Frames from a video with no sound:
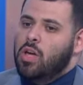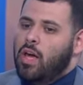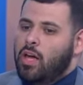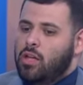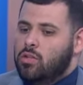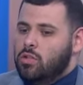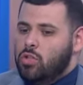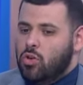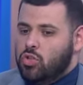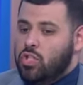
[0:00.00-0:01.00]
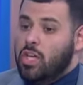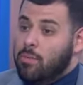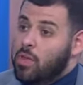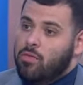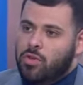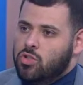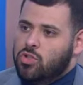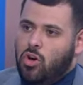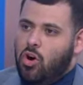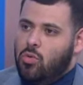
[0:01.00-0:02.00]
And, you know, she kept that vision
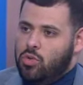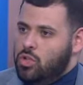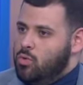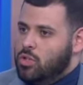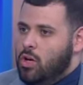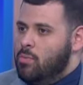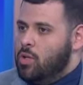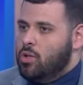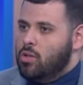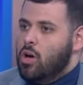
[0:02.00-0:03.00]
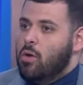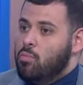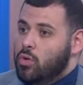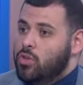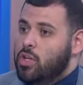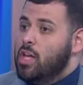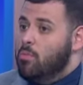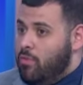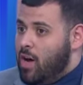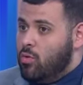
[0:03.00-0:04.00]
to heart when she was coming up with the
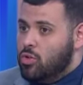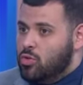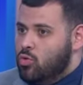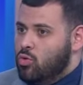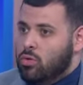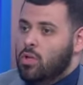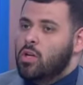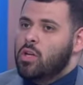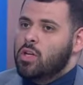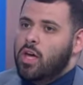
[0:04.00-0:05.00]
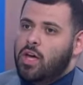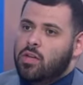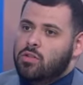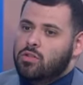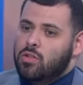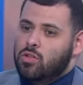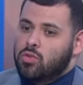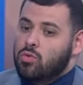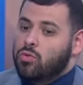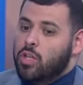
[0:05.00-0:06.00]
name of our school. And the
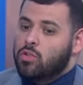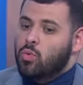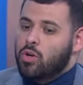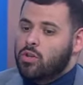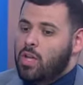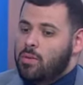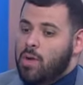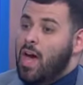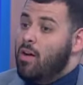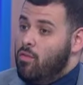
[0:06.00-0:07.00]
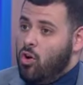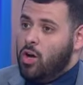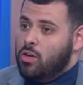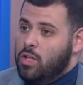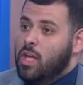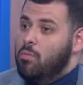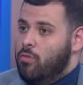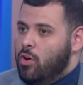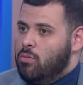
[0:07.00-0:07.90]
school, that's where the name Aveyron came from.